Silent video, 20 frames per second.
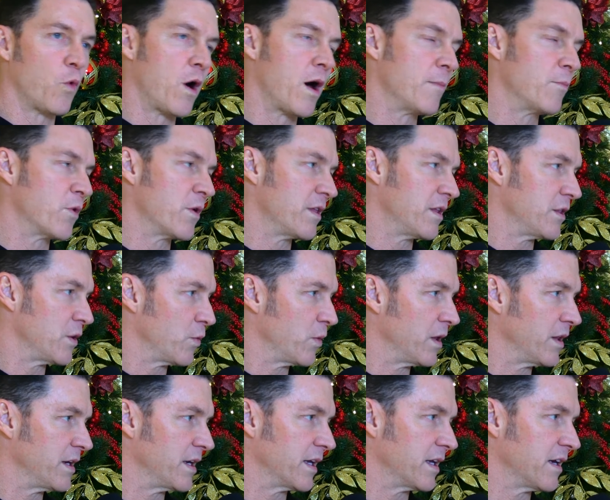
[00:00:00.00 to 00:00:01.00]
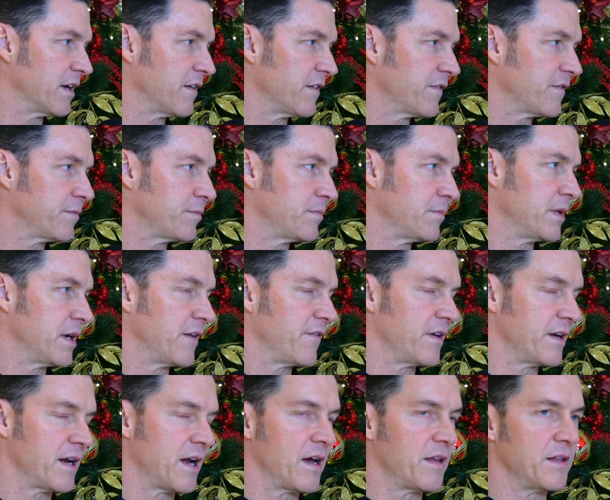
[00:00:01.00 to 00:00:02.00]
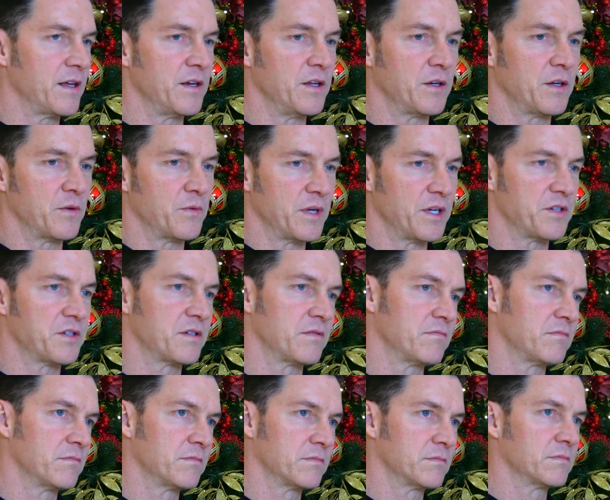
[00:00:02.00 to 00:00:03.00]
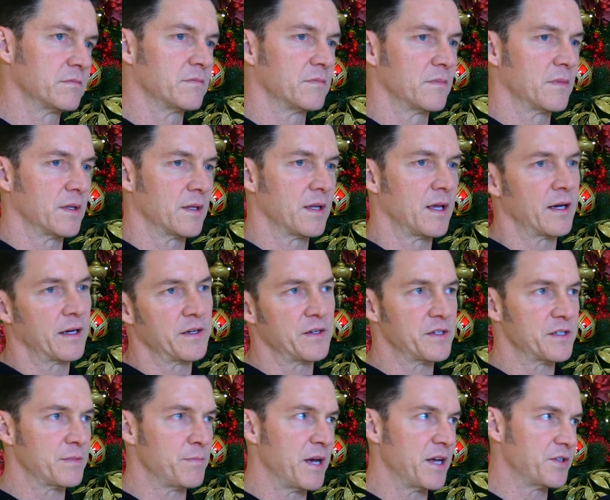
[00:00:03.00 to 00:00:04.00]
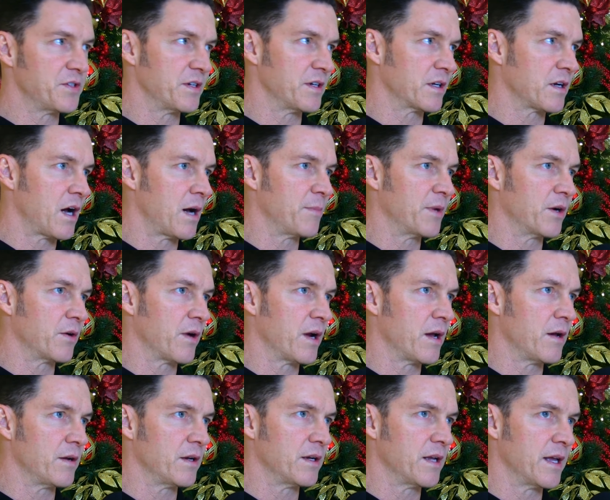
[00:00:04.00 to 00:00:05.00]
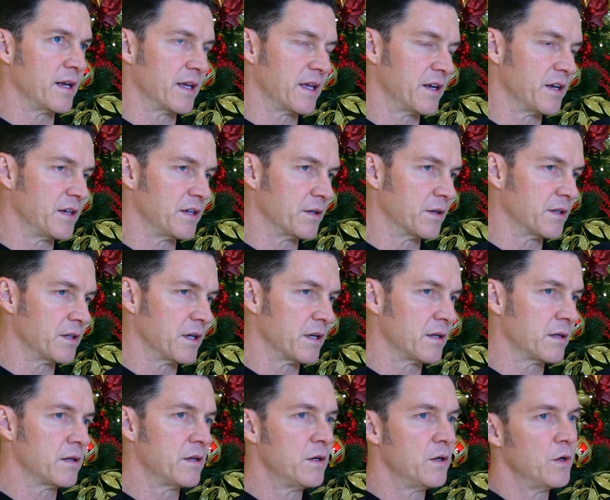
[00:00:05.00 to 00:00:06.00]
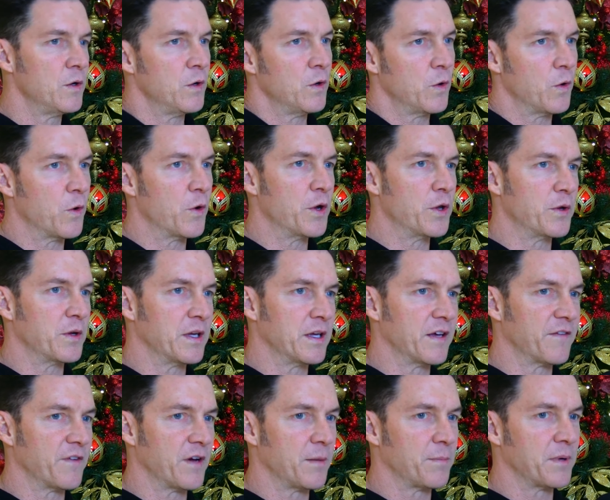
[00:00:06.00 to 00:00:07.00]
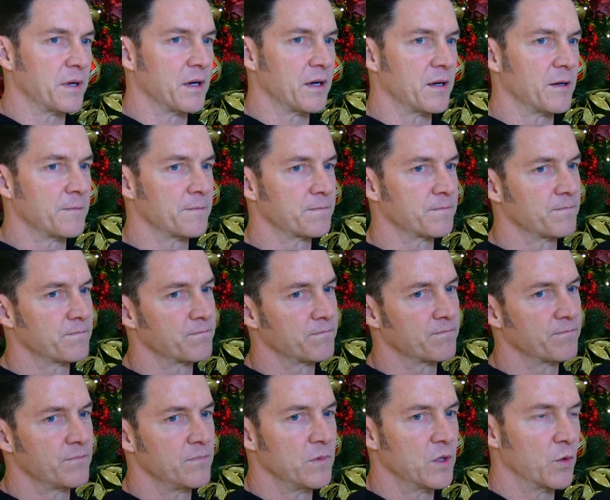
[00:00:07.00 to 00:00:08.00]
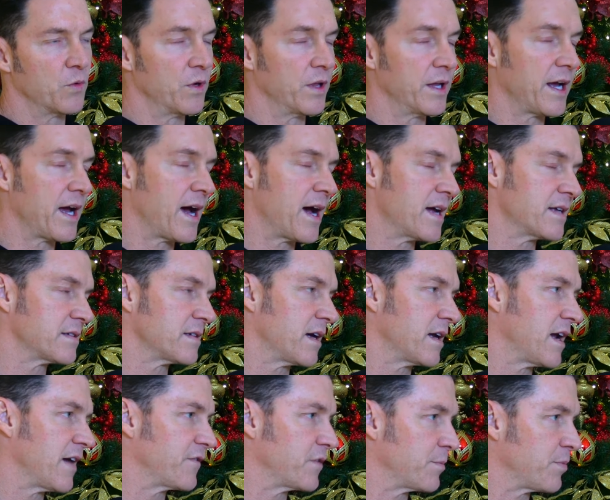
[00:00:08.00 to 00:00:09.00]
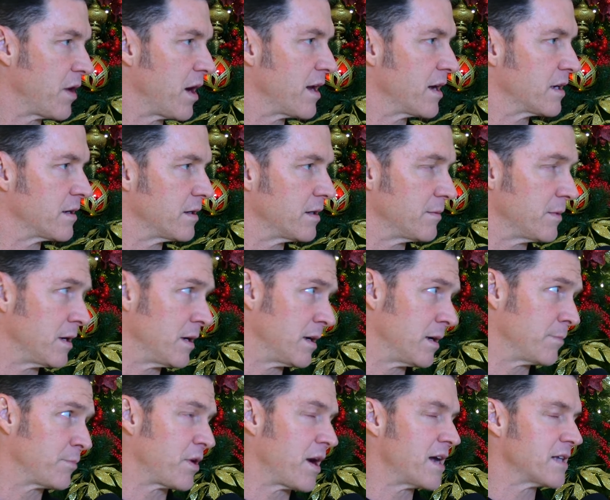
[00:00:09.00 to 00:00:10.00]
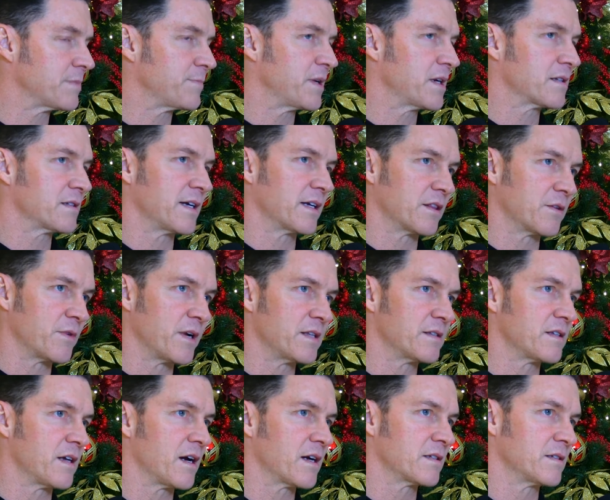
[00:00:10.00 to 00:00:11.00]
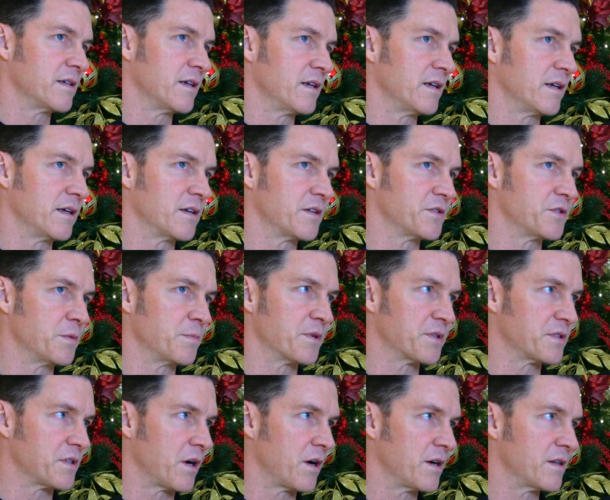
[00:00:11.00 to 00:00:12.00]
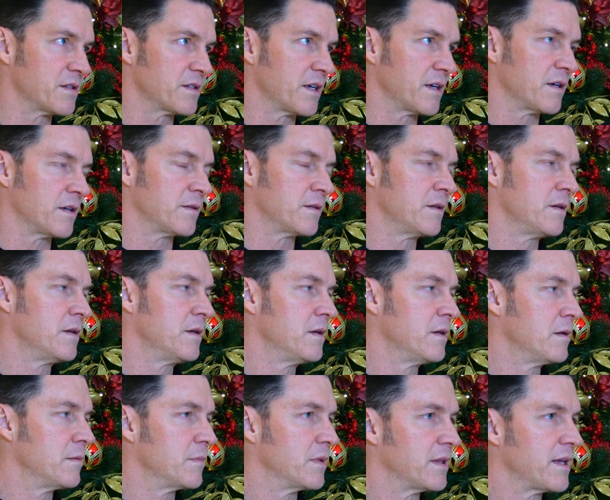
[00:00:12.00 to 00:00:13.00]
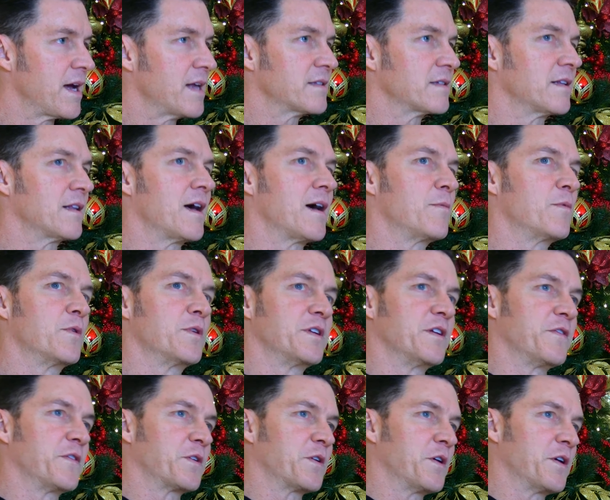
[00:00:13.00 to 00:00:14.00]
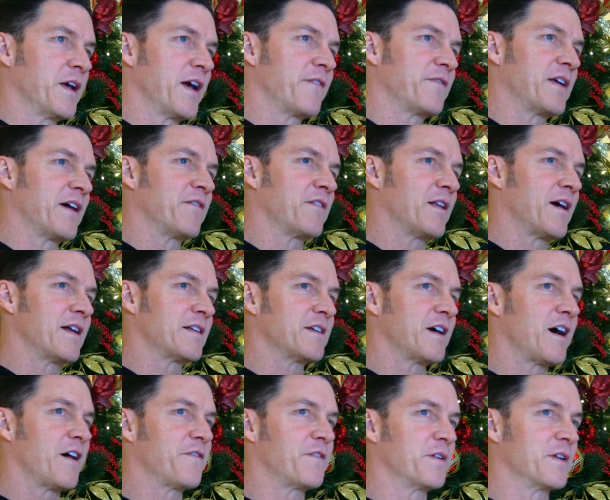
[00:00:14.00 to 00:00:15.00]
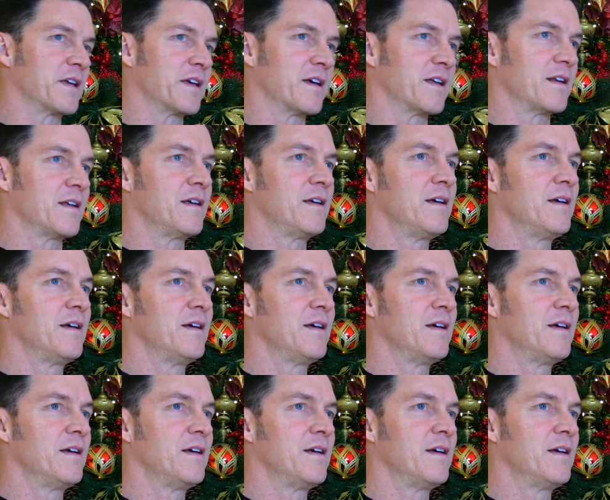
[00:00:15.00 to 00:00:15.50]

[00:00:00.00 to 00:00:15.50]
want more than they're willing to give, but every now and then you can reach, like I just mentioned, a common ground and, and get a deal done. Or you can give up uh, really high sought-after product, uh, prospects like the Red Sox did and get a superstar in sale. But that's a lot more difficult. You have to have a lot to offer to get